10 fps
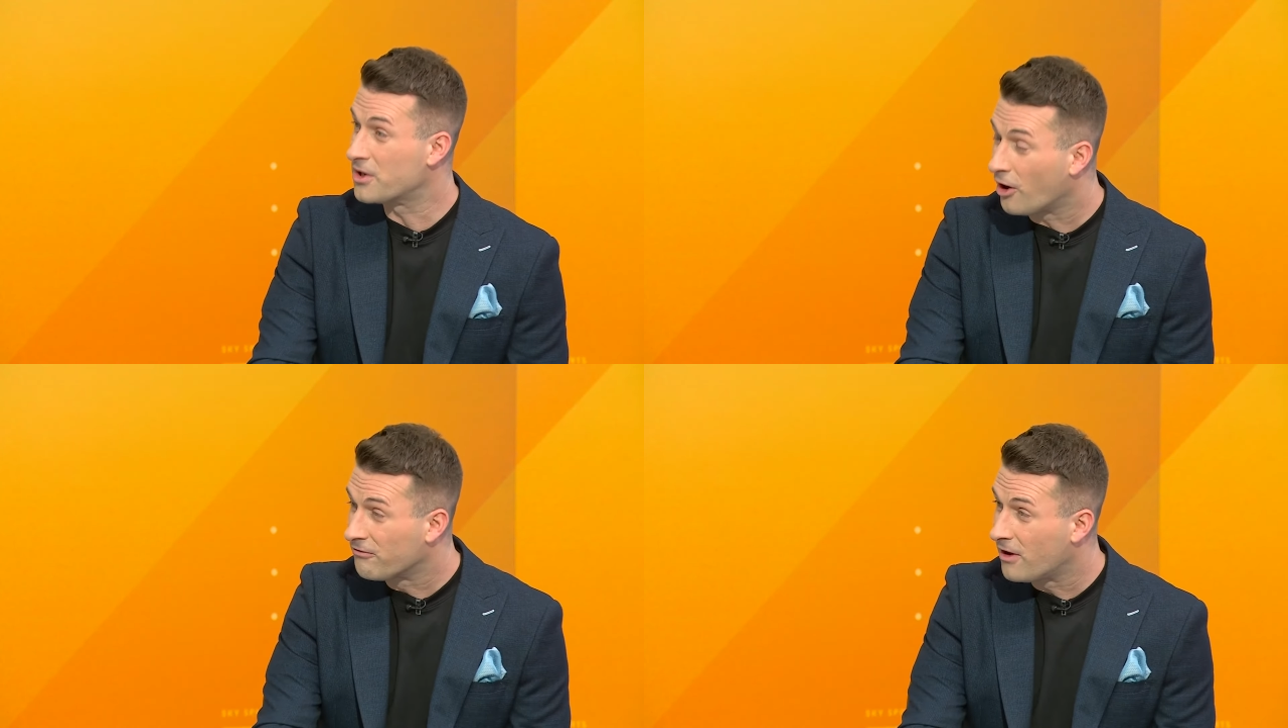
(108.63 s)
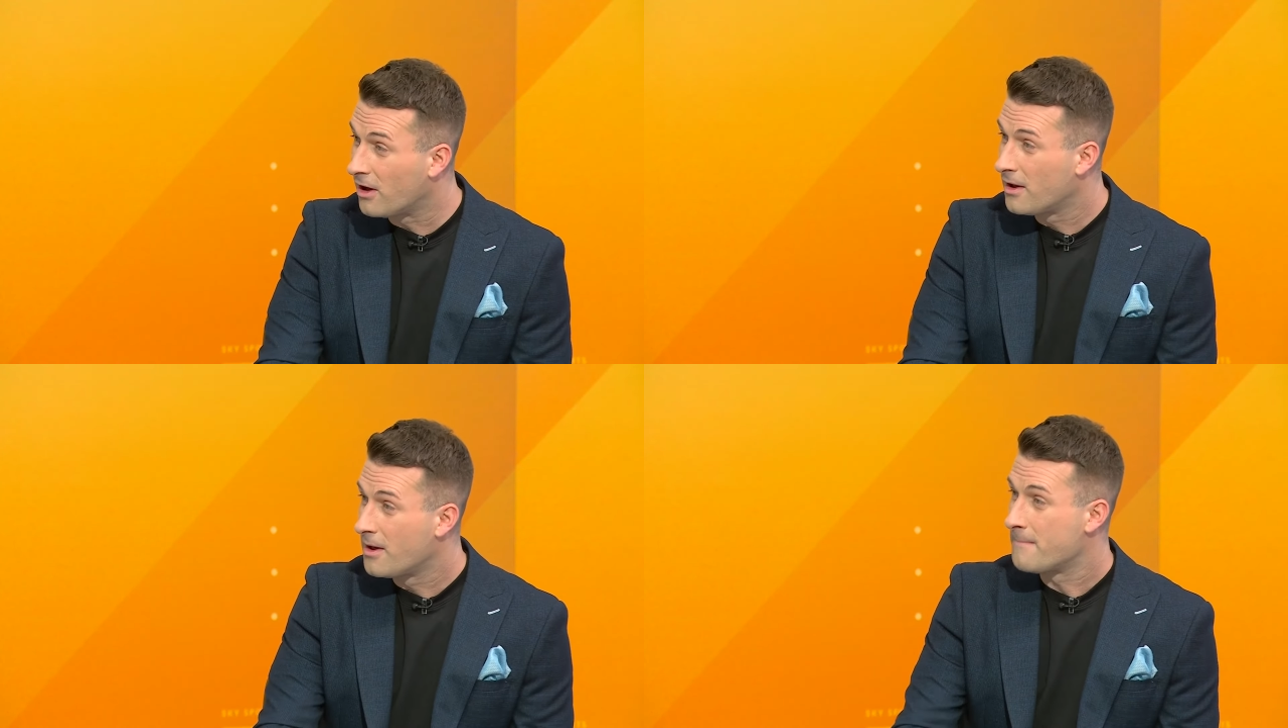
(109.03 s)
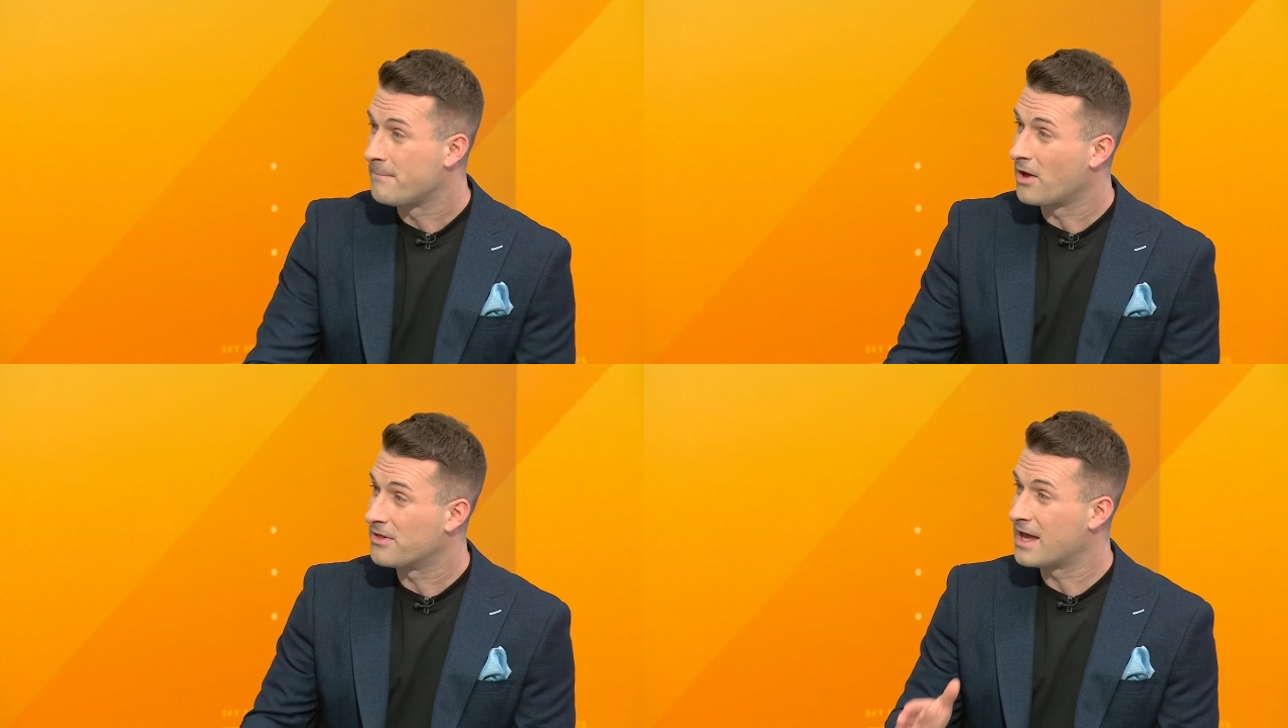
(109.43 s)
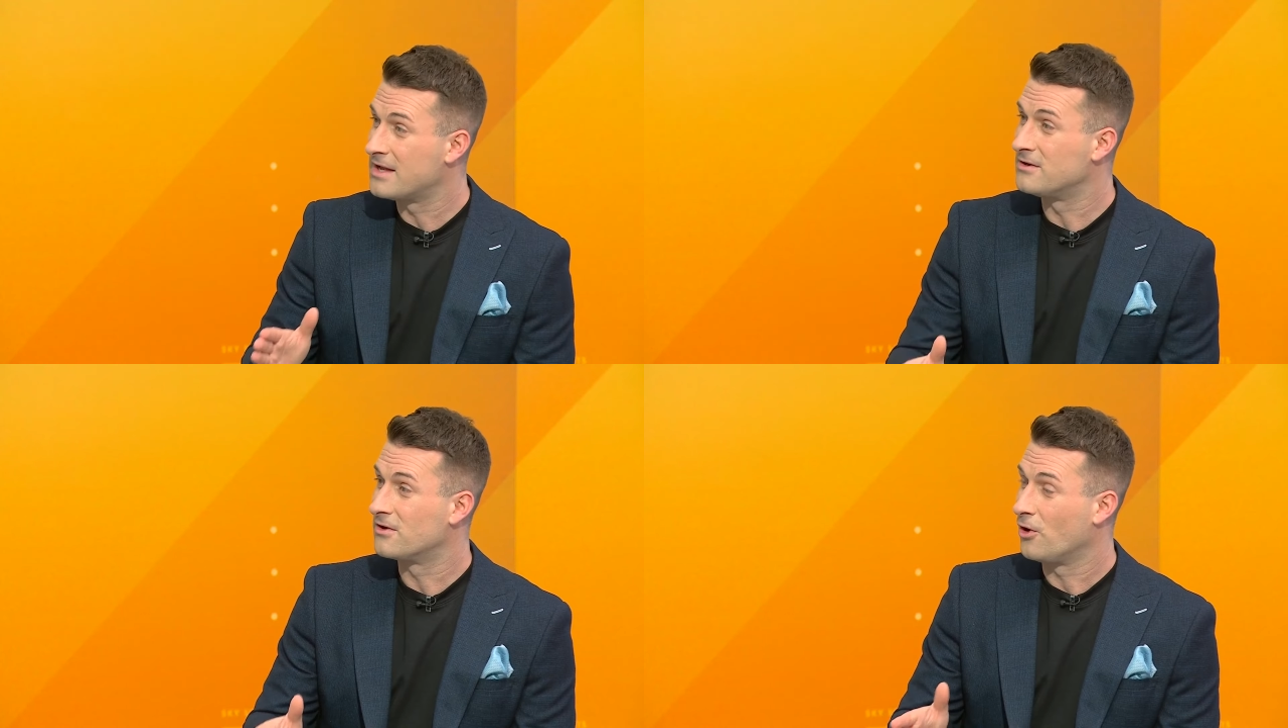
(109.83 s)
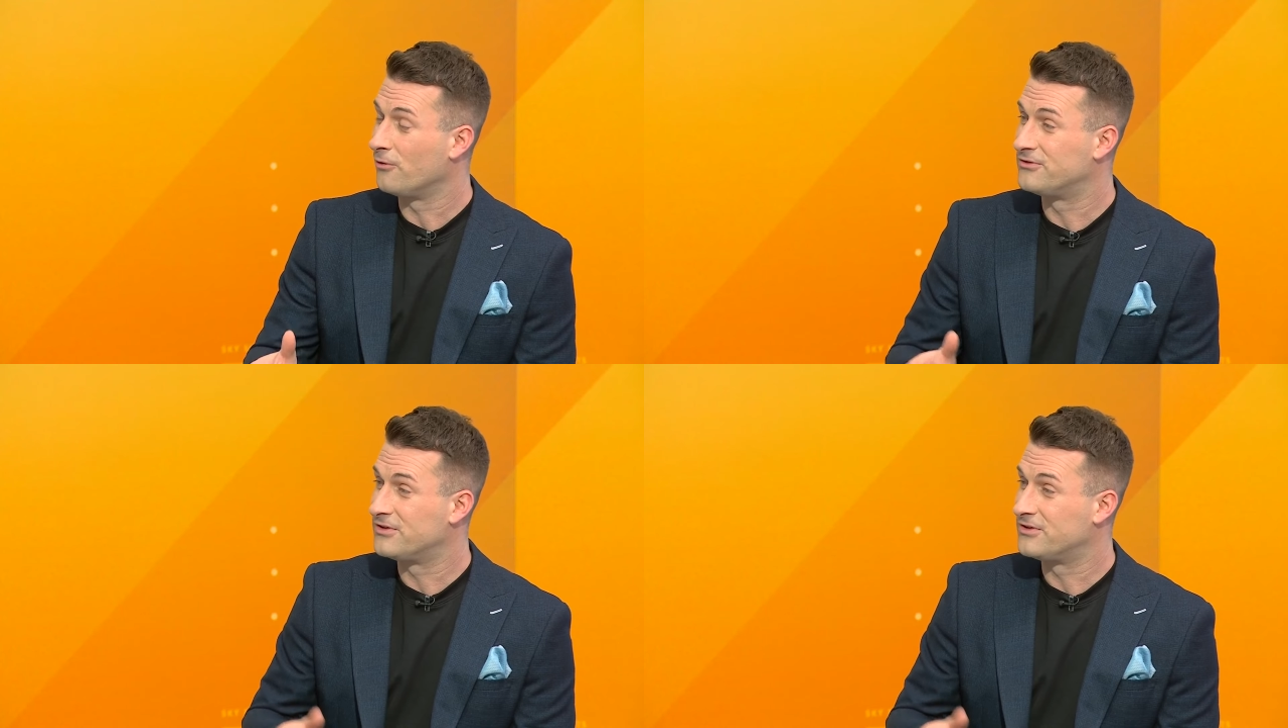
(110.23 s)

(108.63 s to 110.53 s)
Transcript: offer by the end of